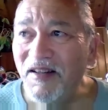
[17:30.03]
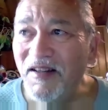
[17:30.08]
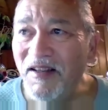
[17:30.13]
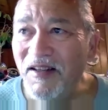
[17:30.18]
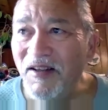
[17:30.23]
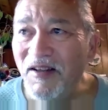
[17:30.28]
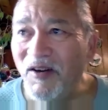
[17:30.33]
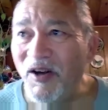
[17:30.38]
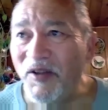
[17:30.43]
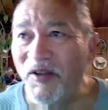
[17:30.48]

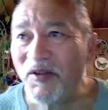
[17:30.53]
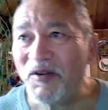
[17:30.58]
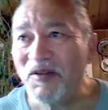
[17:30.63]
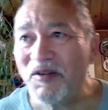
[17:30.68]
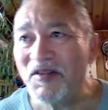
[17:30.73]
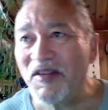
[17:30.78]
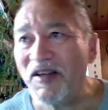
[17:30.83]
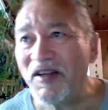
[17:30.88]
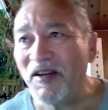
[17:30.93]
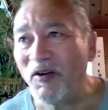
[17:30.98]
the
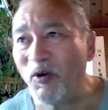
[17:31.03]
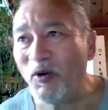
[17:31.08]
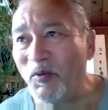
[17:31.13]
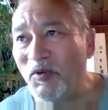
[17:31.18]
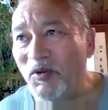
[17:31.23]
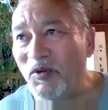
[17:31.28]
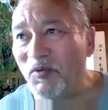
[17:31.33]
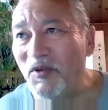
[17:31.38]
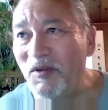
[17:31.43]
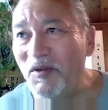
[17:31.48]
authors that I
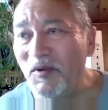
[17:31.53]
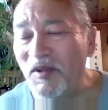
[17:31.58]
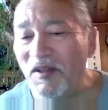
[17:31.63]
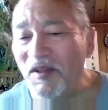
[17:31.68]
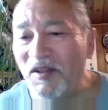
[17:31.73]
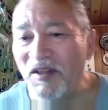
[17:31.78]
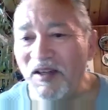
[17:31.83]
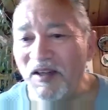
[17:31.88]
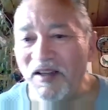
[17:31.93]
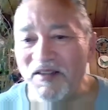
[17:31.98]
hope to read
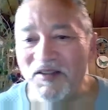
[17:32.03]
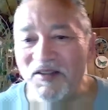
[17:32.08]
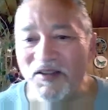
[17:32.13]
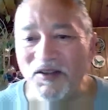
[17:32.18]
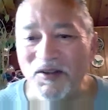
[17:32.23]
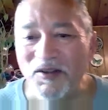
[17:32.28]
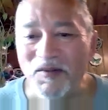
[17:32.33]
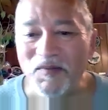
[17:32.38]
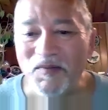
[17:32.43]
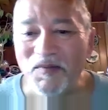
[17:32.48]
within the next
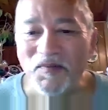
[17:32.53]
year.